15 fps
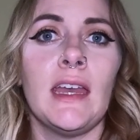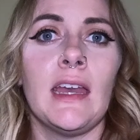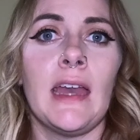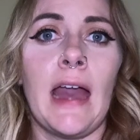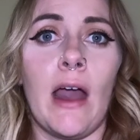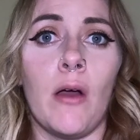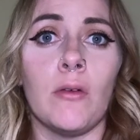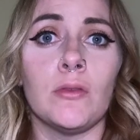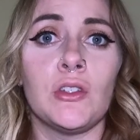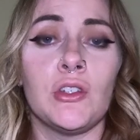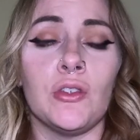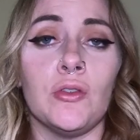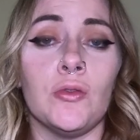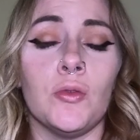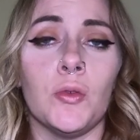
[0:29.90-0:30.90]
how
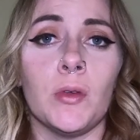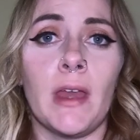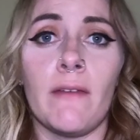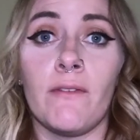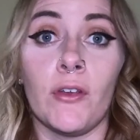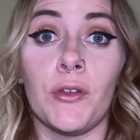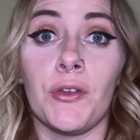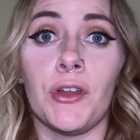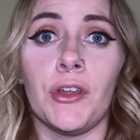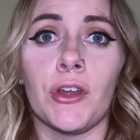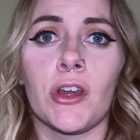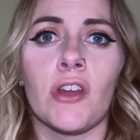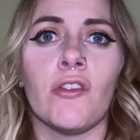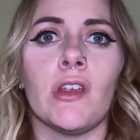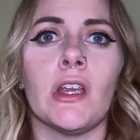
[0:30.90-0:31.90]
to get further in
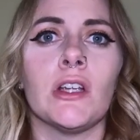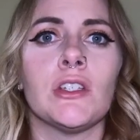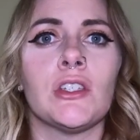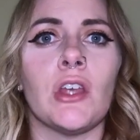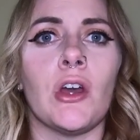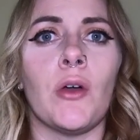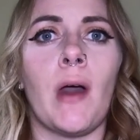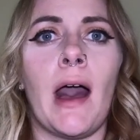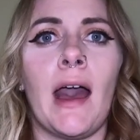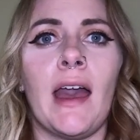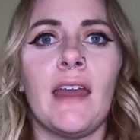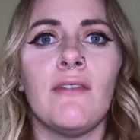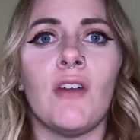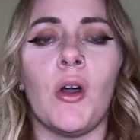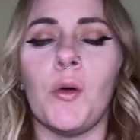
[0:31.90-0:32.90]
your career. So
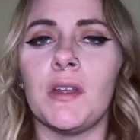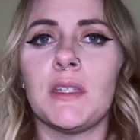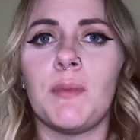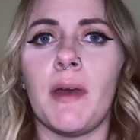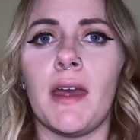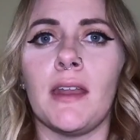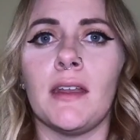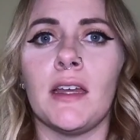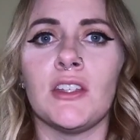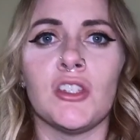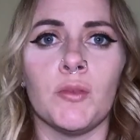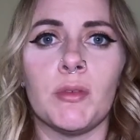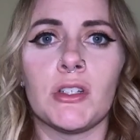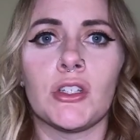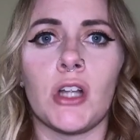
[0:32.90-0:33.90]
I've always been a
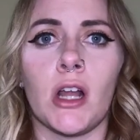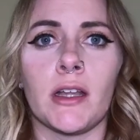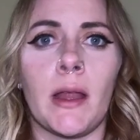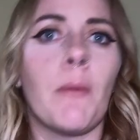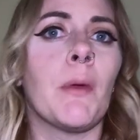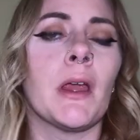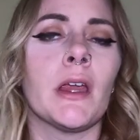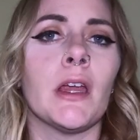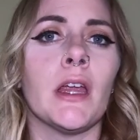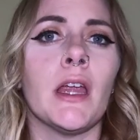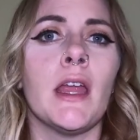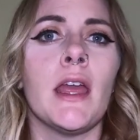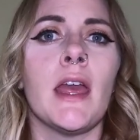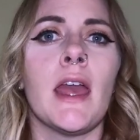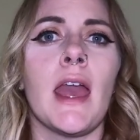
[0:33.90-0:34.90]
super strong
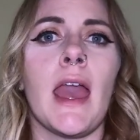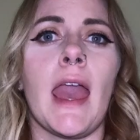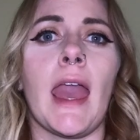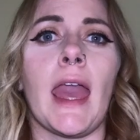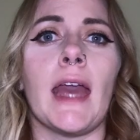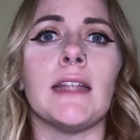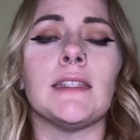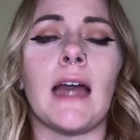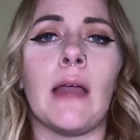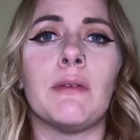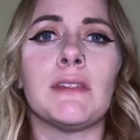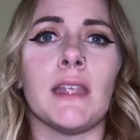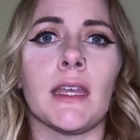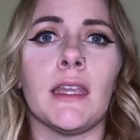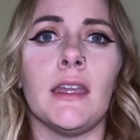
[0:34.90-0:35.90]
networker, and I
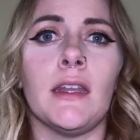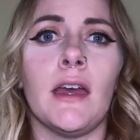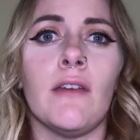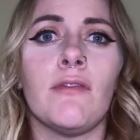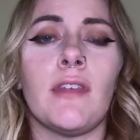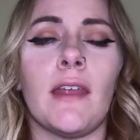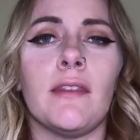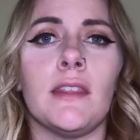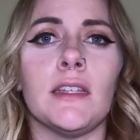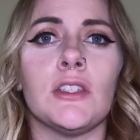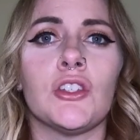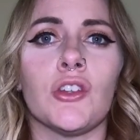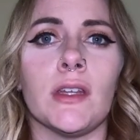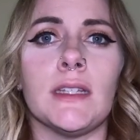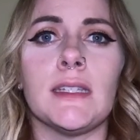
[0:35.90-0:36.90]
was lucky enough that this
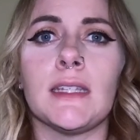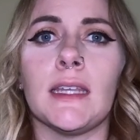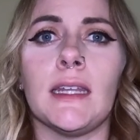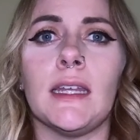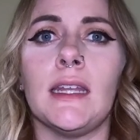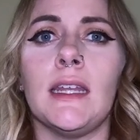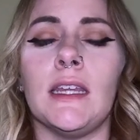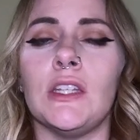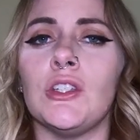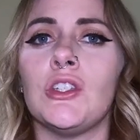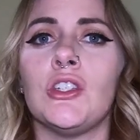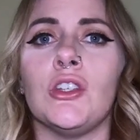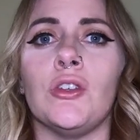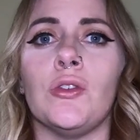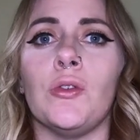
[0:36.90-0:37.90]
translated
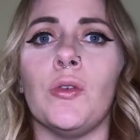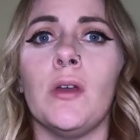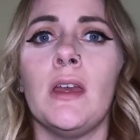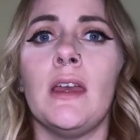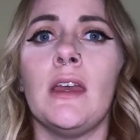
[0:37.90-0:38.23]
into